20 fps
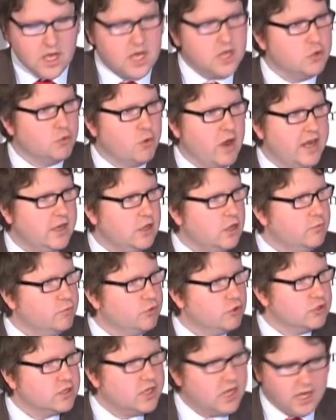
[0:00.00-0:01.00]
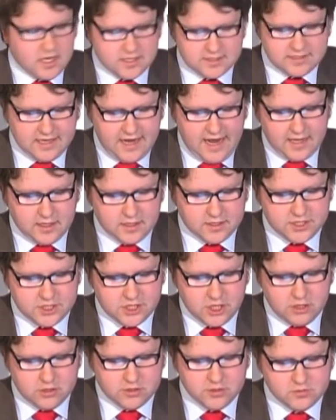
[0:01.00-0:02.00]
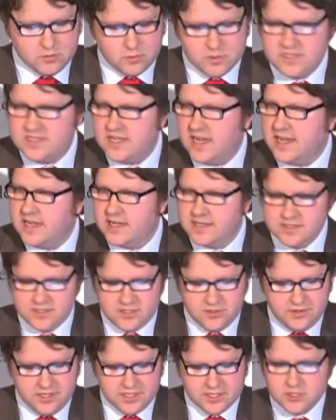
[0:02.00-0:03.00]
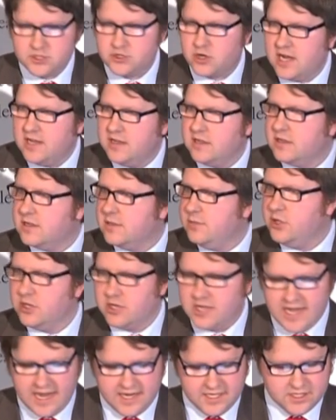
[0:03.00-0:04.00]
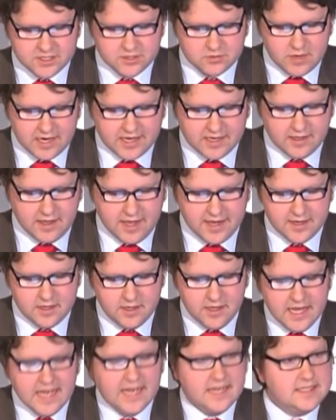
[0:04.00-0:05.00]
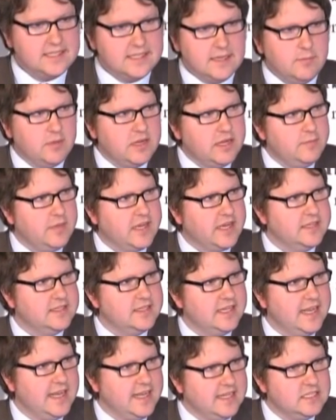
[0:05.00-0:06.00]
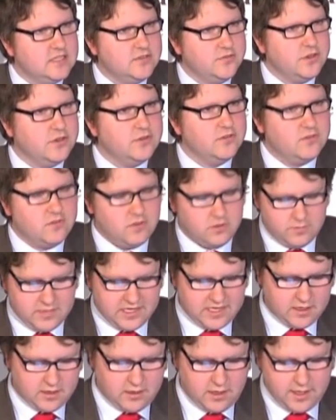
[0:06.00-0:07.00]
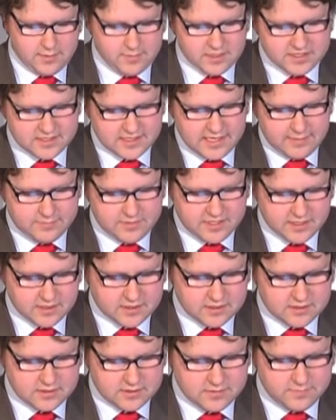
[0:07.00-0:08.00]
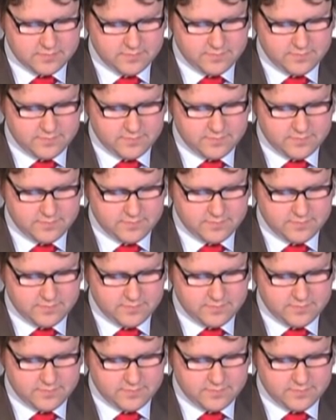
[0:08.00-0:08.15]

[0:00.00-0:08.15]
The radio broadcaster Alan Jones was taken to the Australian Communications Regulator simply because he interviewed too many climate skeptics.